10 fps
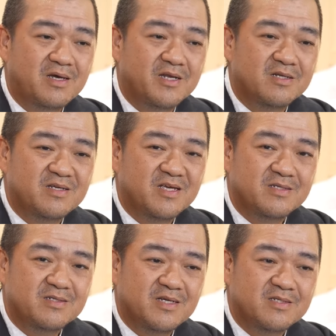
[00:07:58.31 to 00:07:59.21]

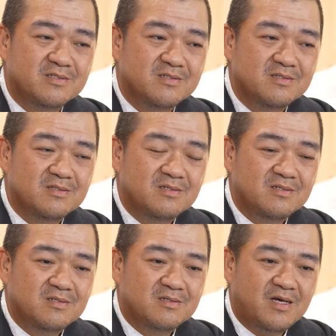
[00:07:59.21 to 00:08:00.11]
and
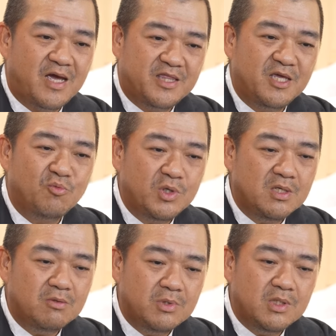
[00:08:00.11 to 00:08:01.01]
I think
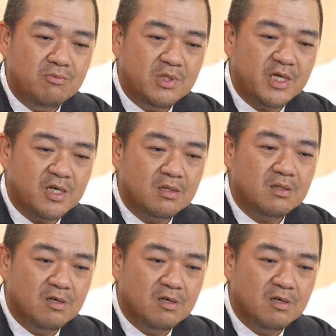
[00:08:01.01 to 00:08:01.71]
we can